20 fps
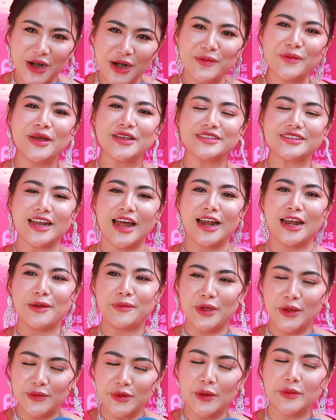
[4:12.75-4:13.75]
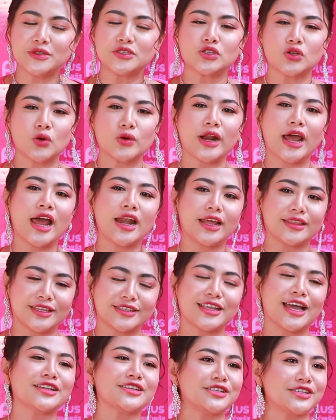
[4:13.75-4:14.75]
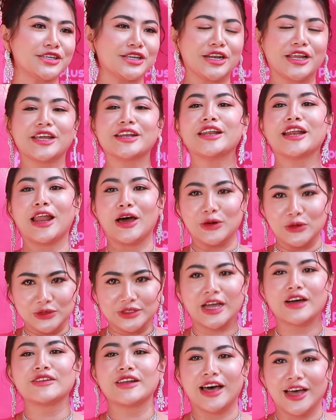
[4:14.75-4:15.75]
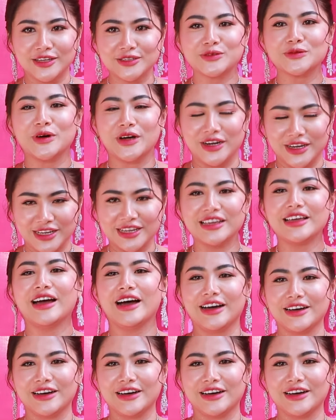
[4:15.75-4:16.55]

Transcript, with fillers: Brahma Star, baby of Chikura, let us she lay in the Lagutala to Wally.